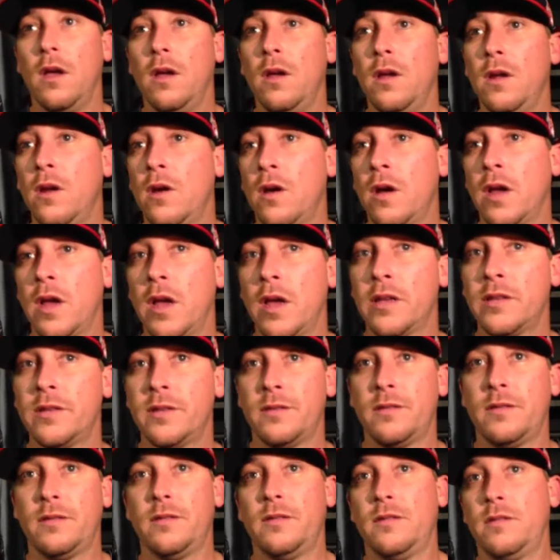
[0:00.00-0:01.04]
You know, I
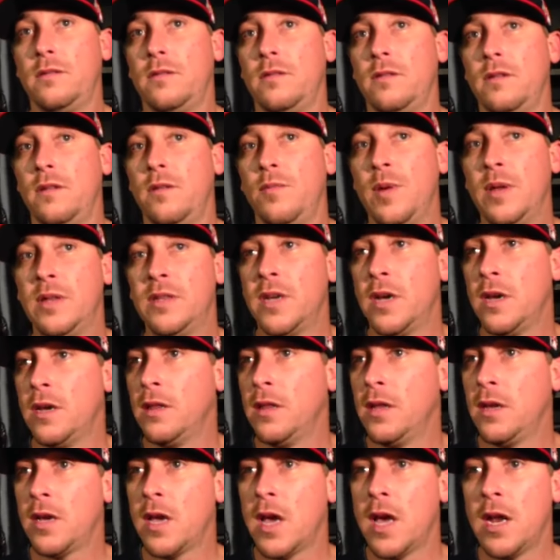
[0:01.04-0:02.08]
guess depends how
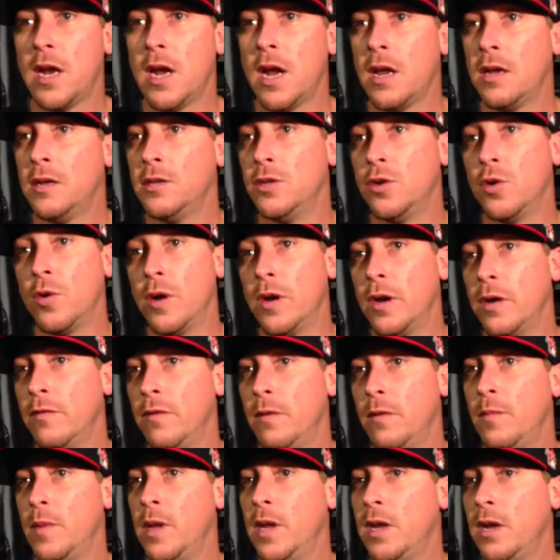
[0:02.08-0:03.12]
you look at it. I enjoyed
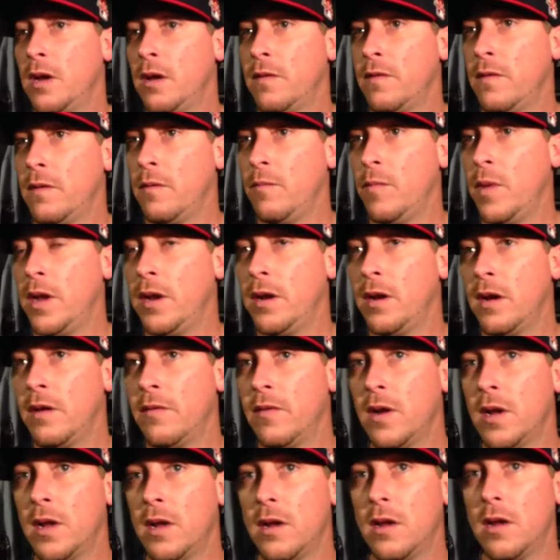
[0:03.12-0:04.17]
every minute of, it.
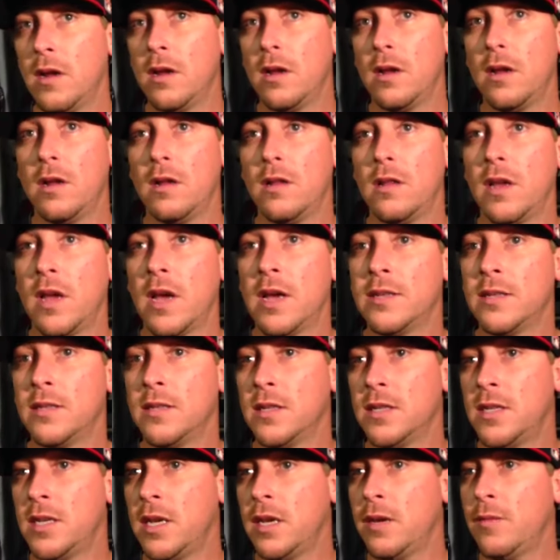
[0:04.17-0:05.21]
I, the guys
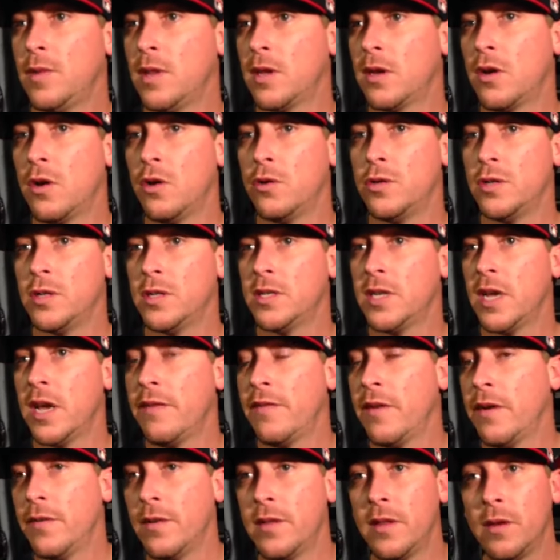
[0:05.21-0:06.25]
on the team and the coaching
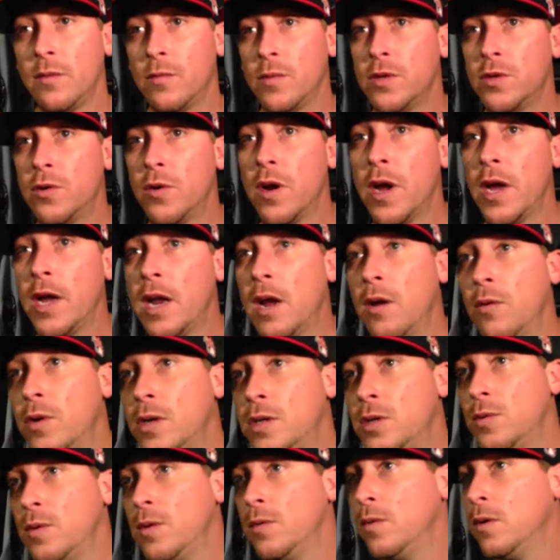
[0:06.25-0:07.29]
staff, everything was great. I
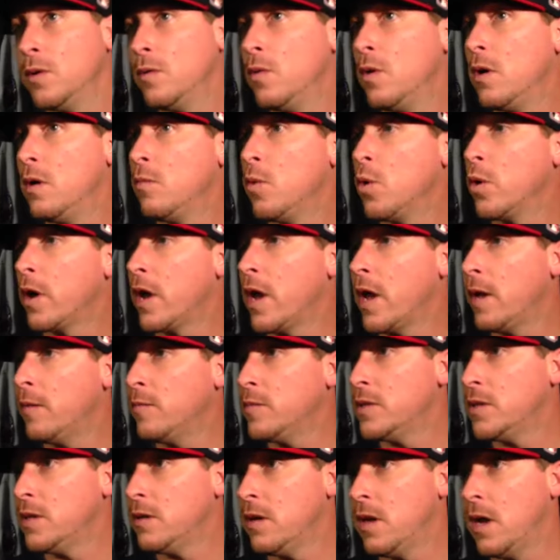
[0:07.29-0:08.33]
wish we would have won more
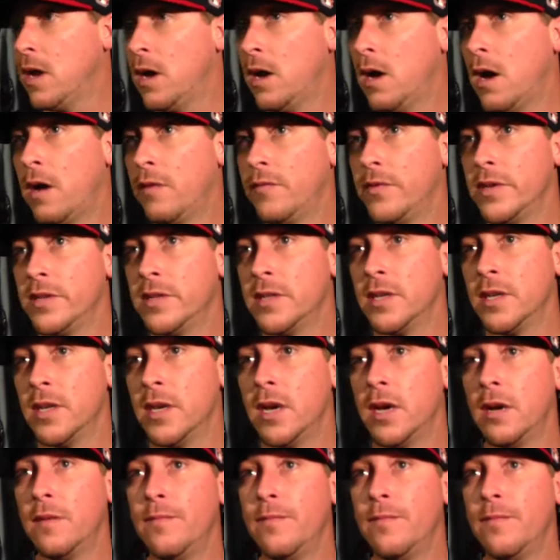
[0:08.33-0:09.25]
games, uh, obviously.